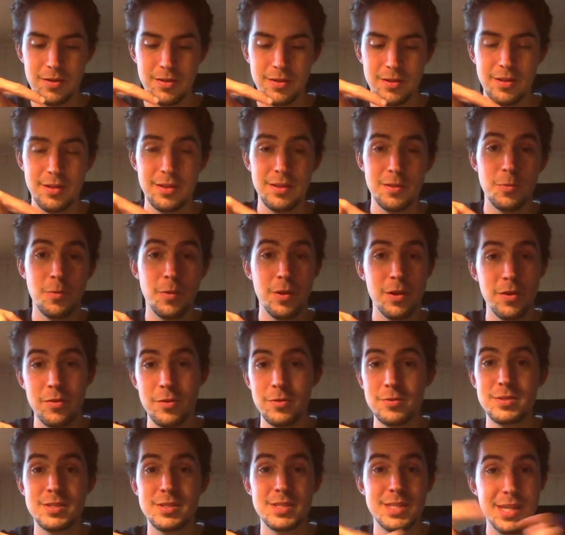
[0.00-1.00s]
one of
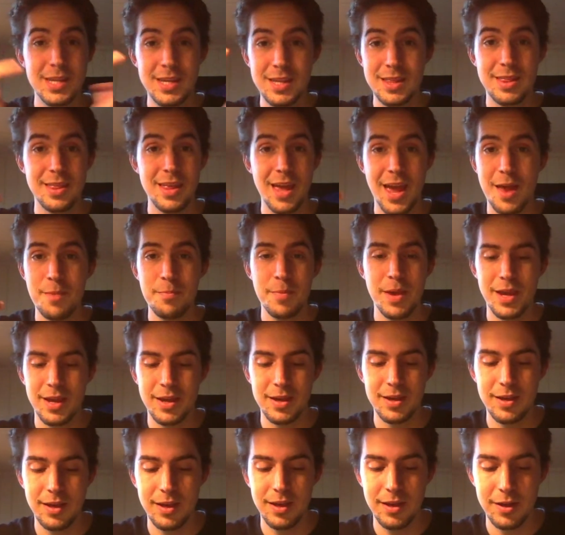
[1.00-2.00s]
those teeth and make
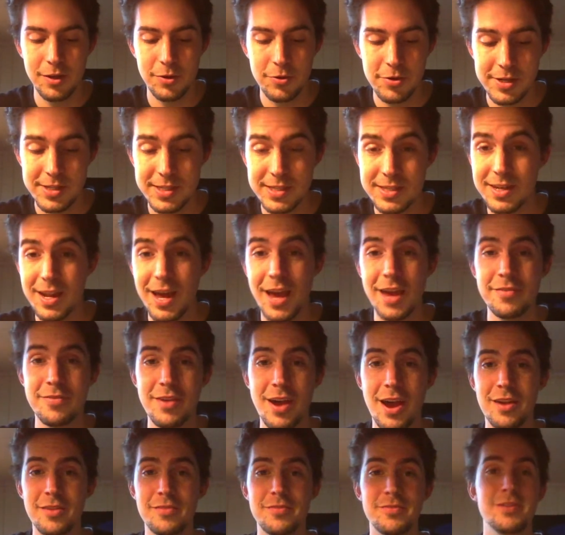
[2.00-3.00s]
a crisp knife
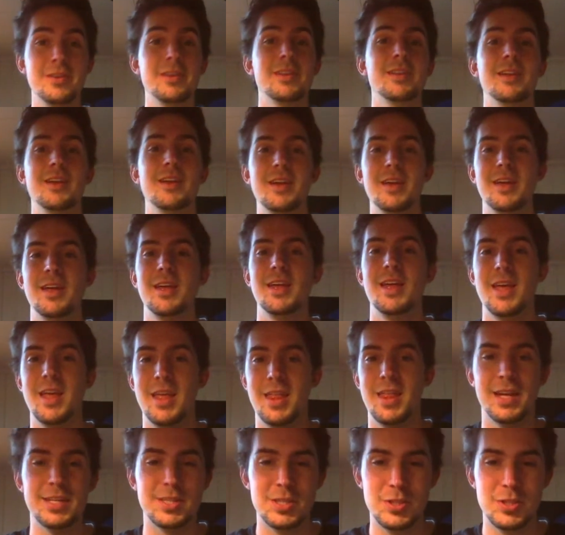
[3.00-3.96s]
out of it. That's